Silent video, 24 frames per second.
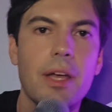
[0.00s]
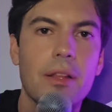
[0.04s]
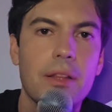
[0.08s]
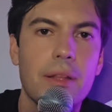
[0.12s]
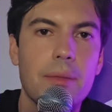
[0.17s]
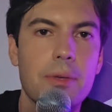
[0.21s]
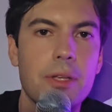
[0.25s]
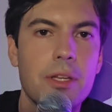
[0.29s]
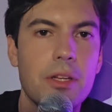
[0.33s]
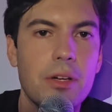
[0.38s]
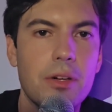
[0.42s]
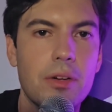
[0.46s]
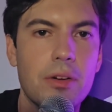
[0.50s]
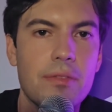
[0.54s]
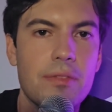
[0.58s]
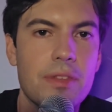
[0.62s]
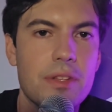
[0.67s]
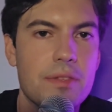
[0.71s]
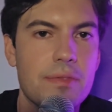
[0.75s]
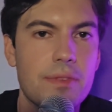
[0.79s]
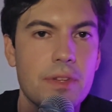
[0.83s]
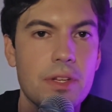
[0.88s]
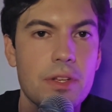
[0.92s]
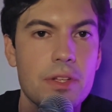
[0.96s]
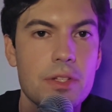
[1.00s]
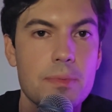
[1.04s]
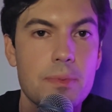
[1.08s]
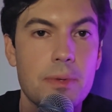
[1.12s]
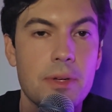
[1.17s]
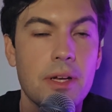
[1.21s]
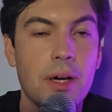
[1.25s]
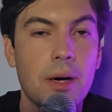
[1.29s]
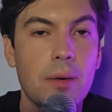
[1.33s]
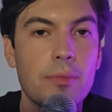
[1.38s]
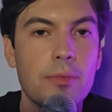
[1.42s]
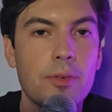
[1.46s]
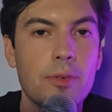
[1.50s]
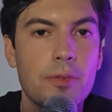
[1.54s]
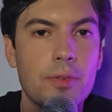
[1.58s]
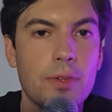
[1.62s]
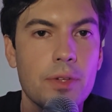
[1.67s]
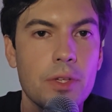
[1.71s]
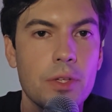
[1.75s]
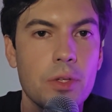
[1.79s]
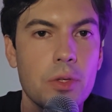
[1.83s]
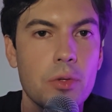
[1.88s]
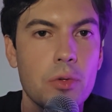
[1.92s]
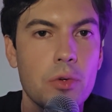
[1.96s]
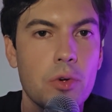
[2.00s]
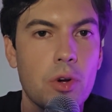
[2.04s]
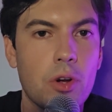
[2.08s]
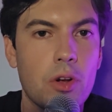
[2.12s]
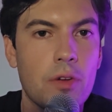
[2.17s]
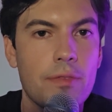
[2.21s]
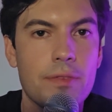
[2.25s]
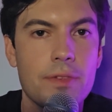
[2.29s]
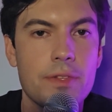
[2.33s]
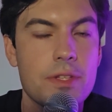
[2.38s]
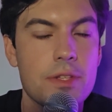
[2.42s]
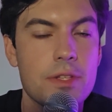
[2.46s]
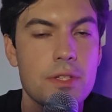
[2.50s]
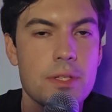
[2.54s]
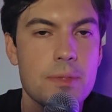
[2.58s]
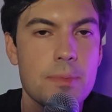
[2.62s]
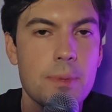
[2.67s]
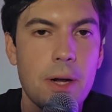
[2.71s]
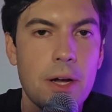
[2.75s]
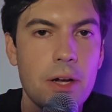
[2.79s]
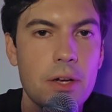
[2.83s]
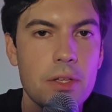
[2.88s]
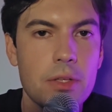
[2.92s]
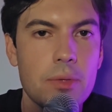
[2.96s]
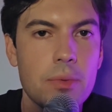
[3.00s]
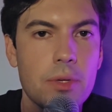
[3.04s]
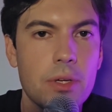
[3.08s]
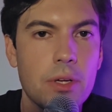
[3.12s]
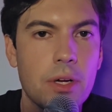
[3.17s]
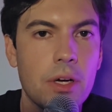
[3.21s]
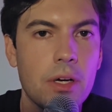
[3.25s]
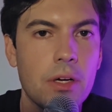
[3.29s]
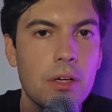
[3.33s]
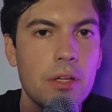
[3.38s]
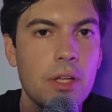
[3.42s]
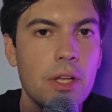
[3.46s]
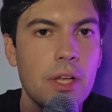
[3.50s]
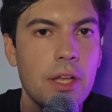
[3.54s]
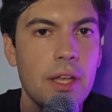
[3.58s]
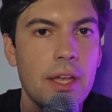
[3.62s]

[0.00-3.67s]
let me know if this video has been helpful for you, or if it's inspired you at all.